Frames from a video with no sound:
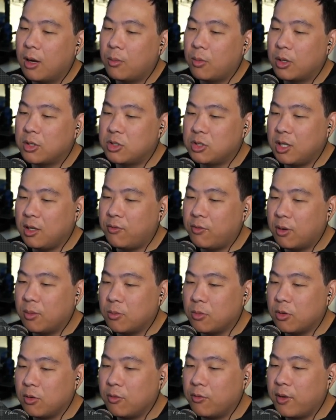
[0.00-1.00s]
press G for
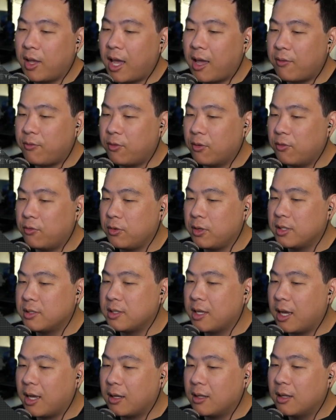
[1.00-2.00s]
move, F for
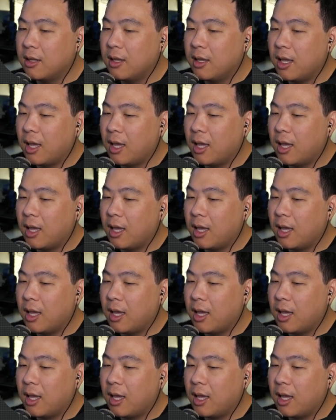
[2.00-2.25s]
freestyle,